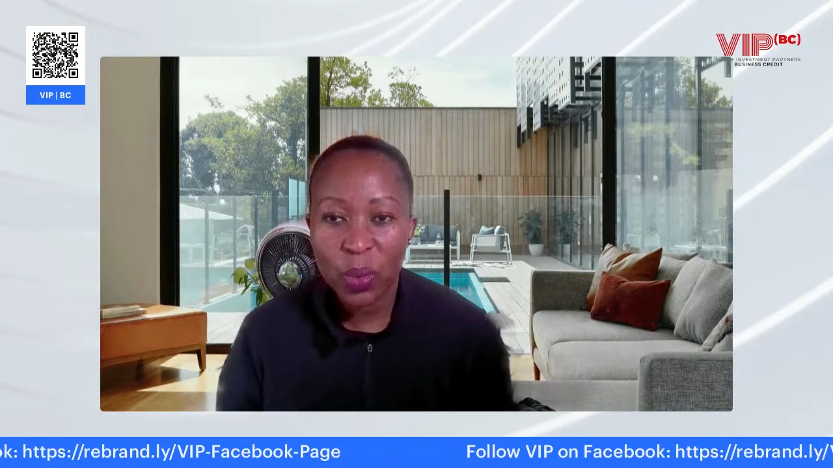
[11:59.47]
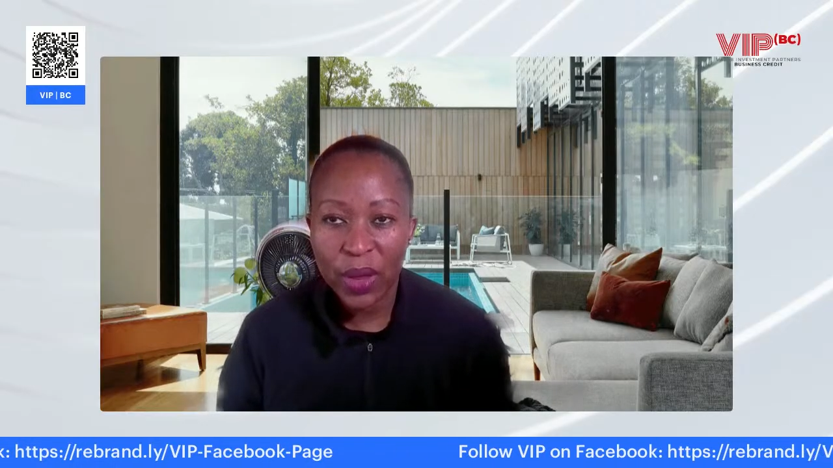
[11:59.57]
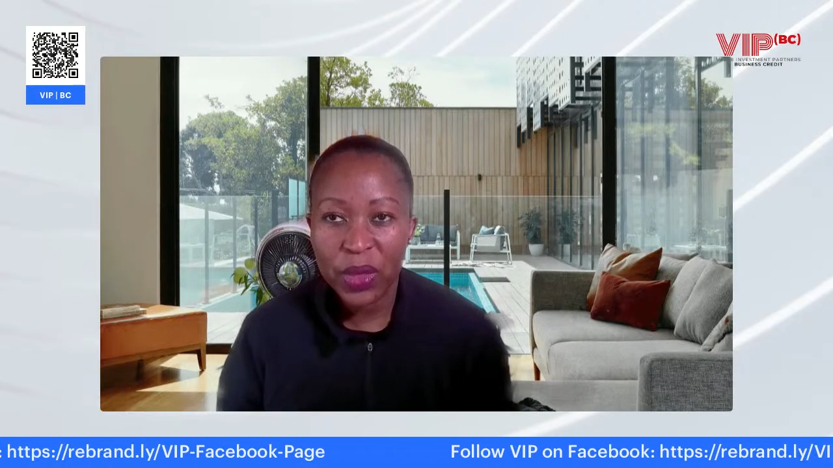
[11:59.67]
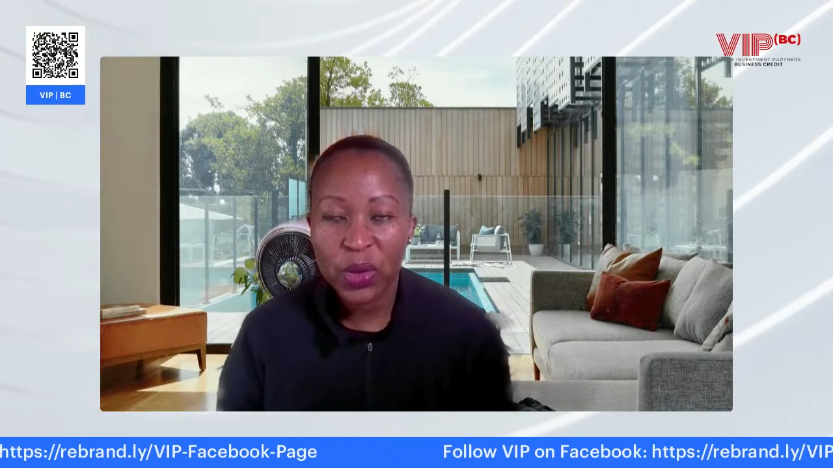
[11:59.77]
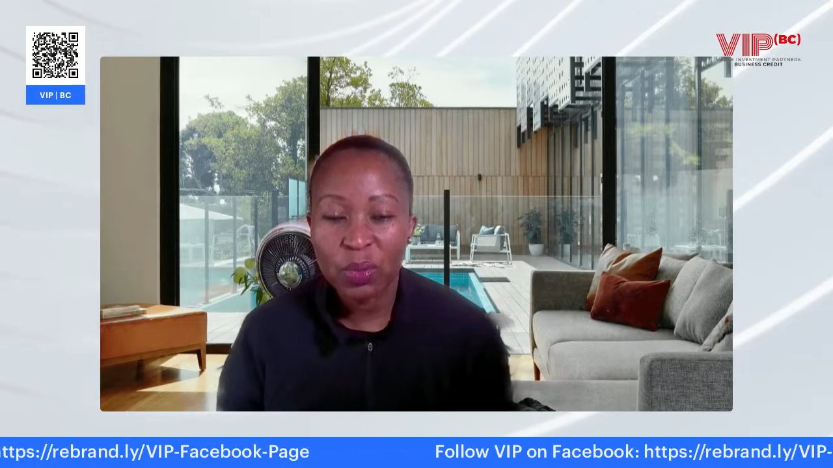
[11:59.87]

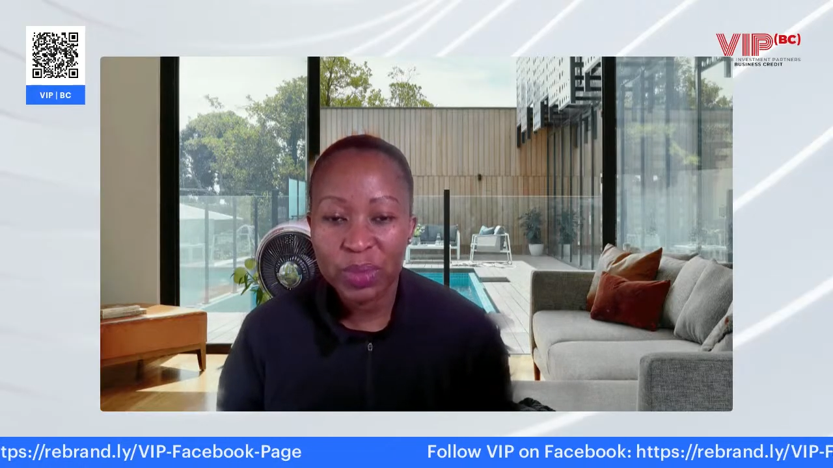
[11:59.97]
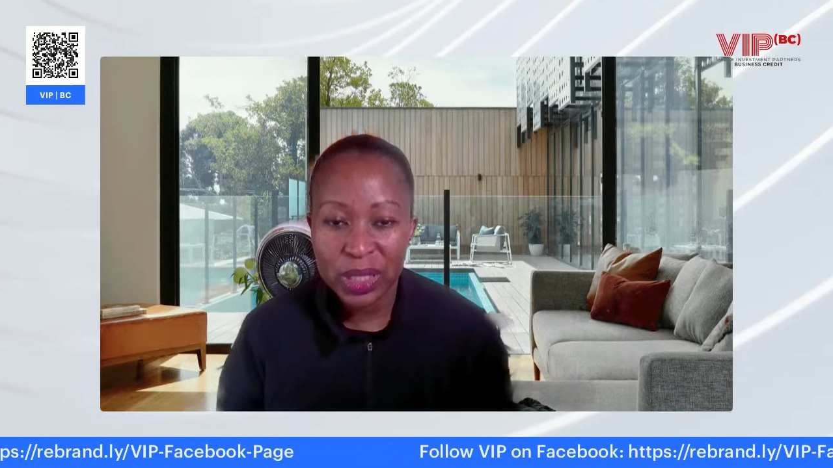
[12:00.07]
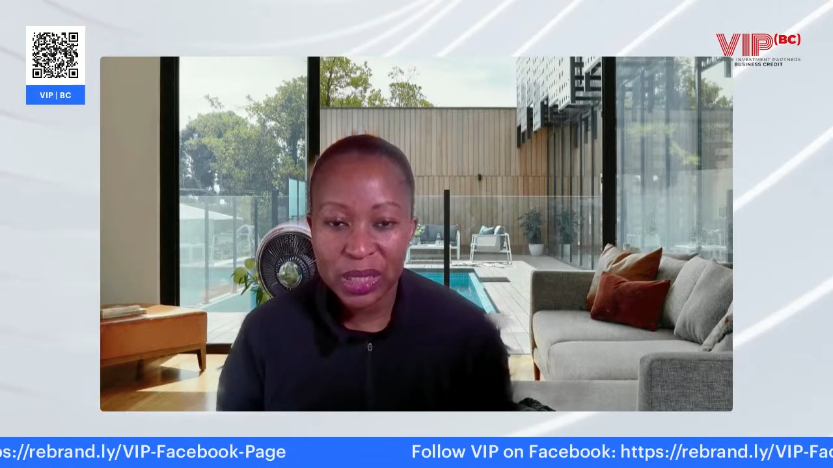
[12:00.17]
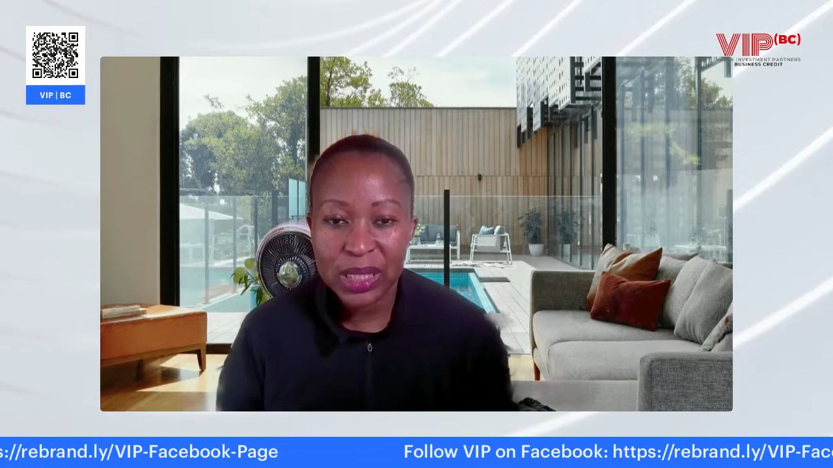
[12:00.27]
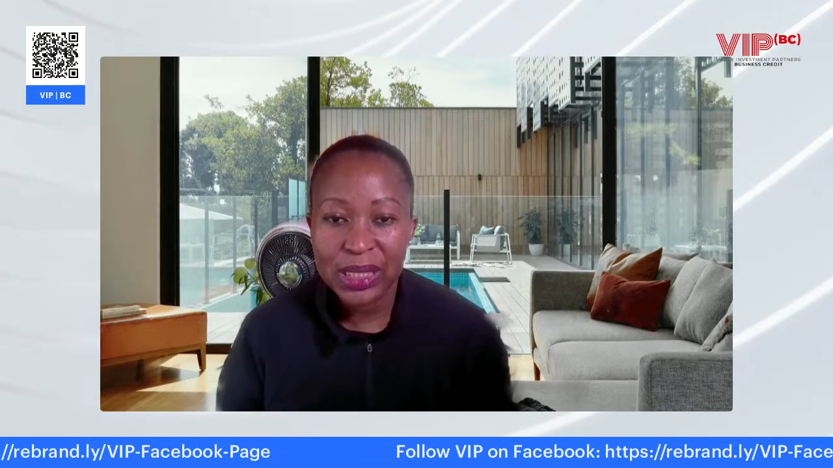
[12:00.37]
whether your
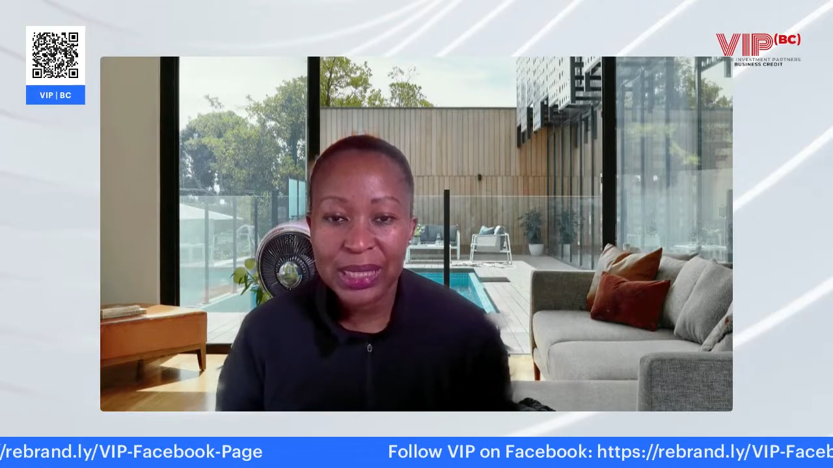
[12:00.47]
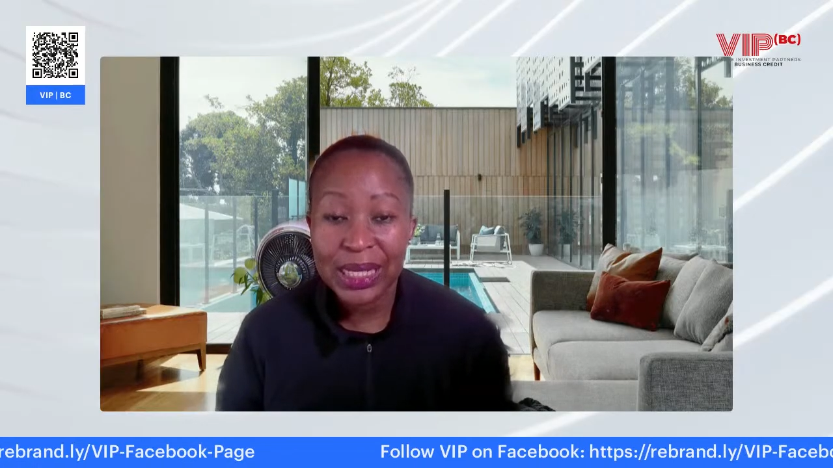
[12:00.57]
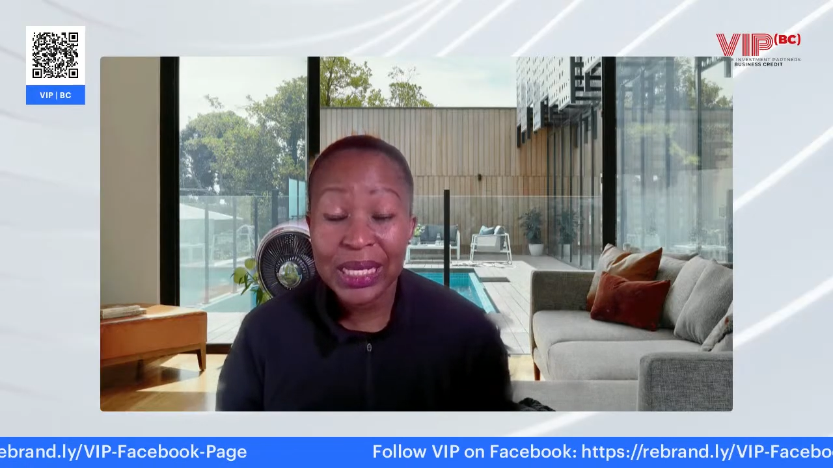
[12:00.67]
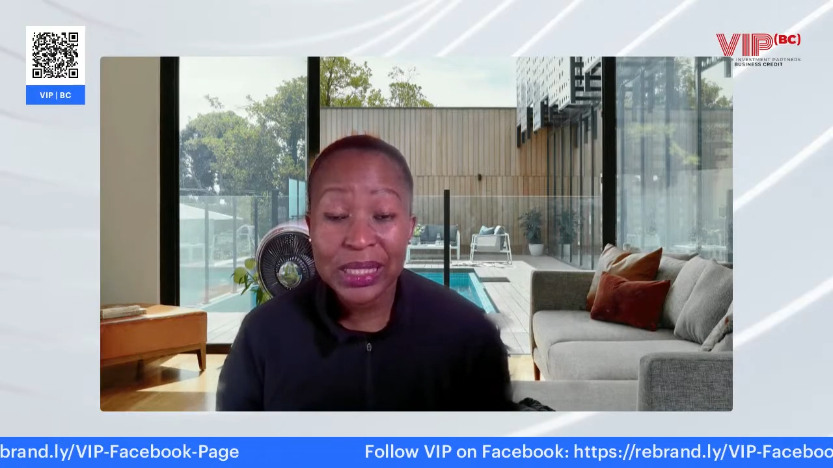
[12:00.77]
business is